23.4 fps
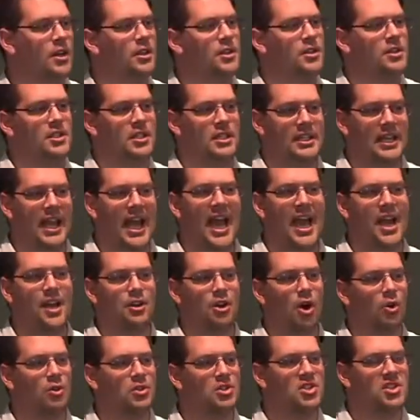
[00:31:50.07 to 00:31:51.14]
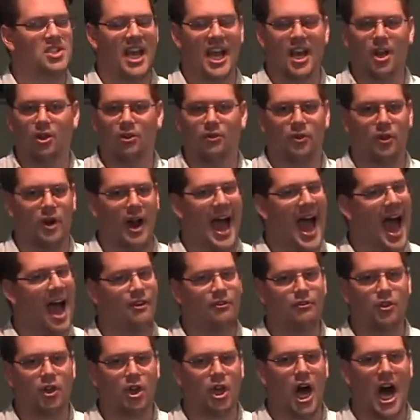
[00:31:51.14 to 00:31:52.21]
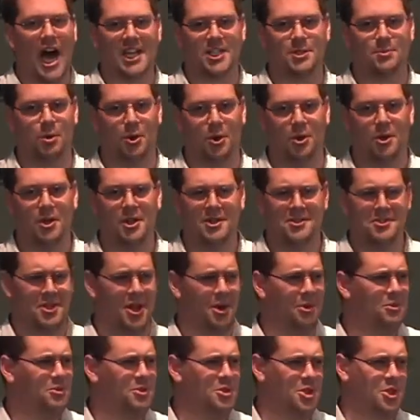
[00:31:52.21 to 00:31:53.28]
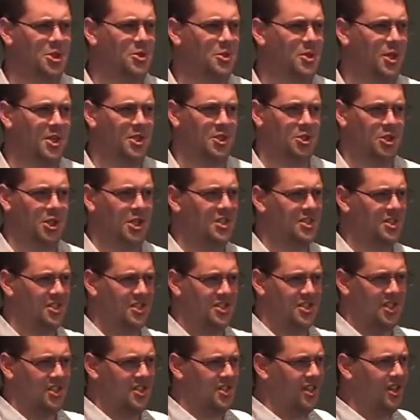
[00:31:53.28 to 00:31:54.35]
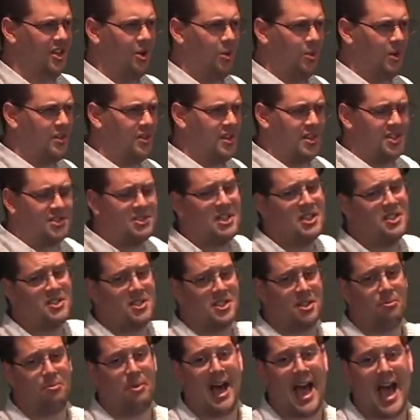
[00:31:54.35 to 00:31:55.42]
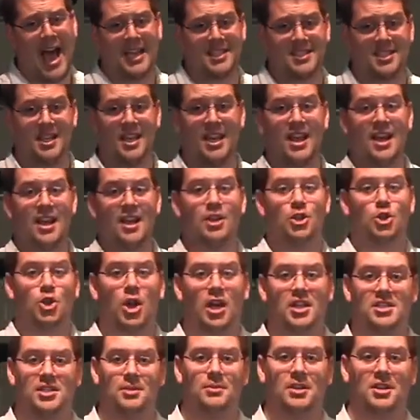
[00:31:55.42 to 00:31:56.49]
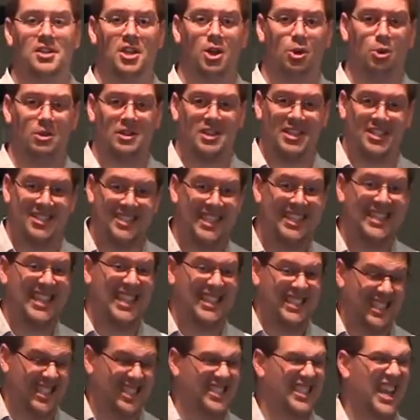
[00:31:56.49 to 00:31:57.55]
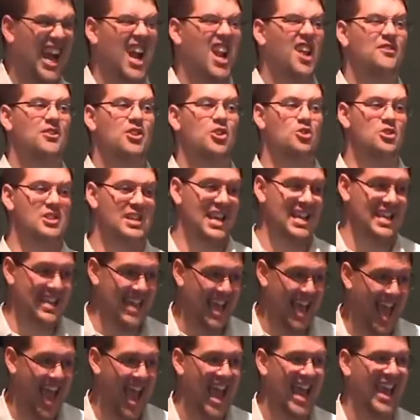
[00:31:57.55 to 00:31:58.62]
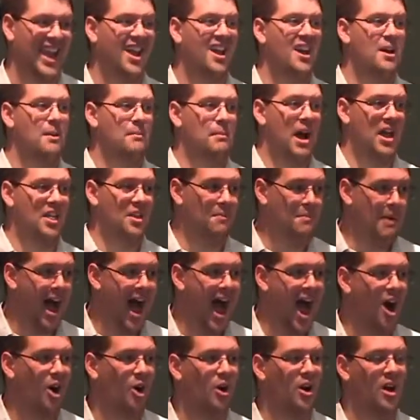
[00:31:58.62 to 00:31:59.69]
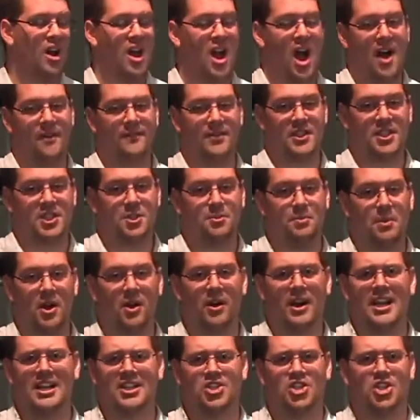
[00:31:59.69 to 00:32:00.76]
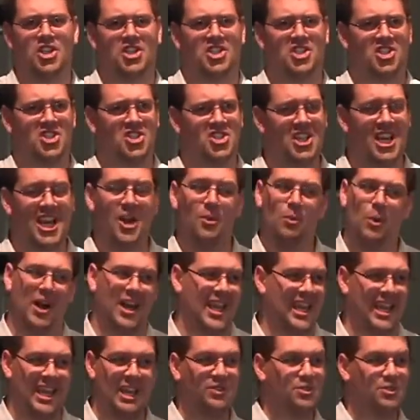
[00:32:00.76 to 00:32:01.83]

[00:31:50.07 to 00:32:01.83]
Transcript: Today, don't settle for half the gospel. Don't just trust Jesus to deal with the sins of the past. Trust him to deal with the sin that's inside of you today by the power of his Spirit, and just see what he gives